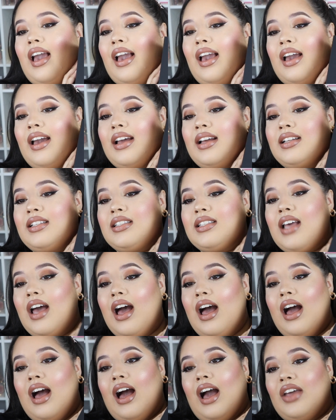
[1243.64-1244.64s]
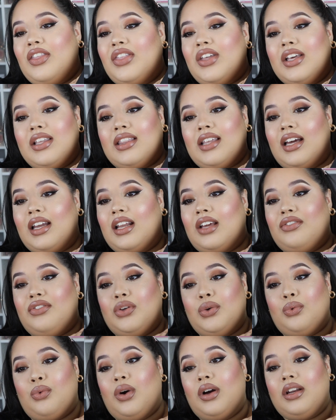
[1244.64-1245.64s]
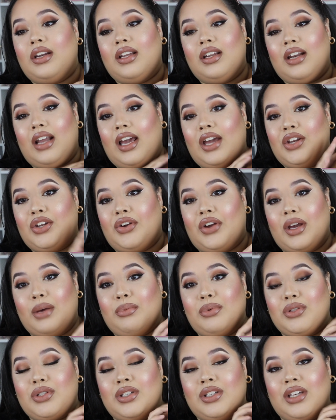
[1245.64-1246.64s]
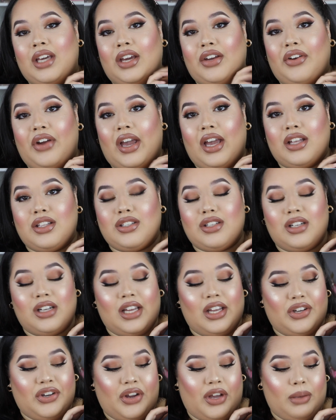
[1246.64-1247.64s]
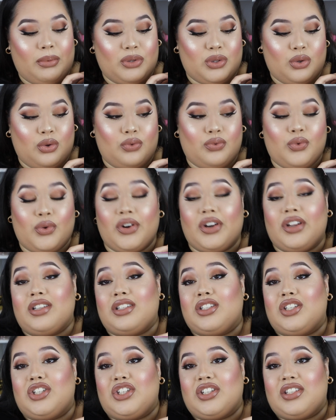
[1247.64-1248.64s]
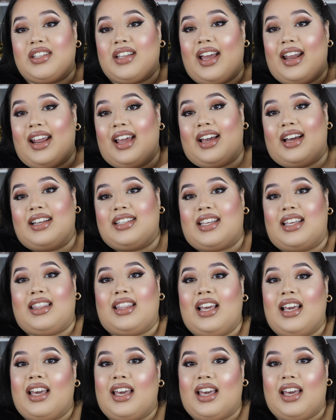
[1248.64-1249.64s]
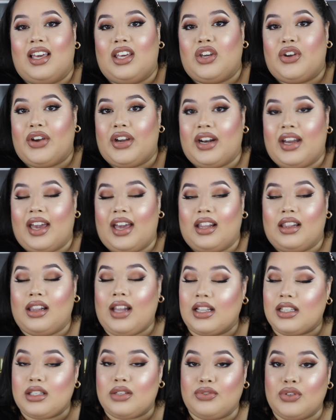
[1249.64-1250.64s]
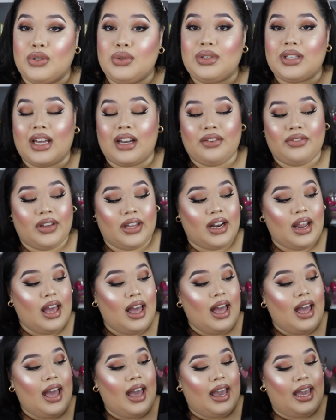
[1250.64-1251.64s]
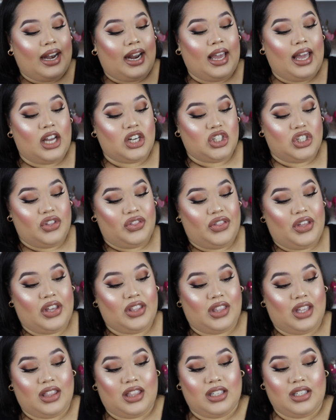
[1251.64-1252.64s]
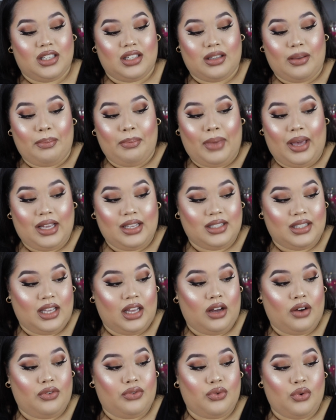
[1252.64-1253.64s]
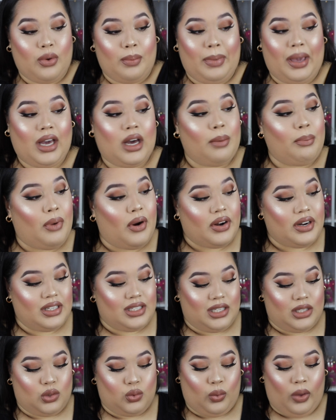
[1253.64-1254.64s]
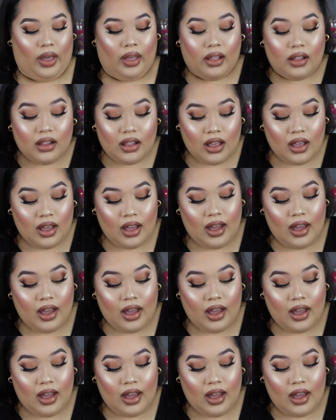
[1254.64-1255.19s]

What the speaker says: and I think that if you want it and you're able to get your hands on it and you're able to afford it, to just get it, because I think you're gonna get lots of use out of it. And I actually think that this is amazing for makeup artists as well,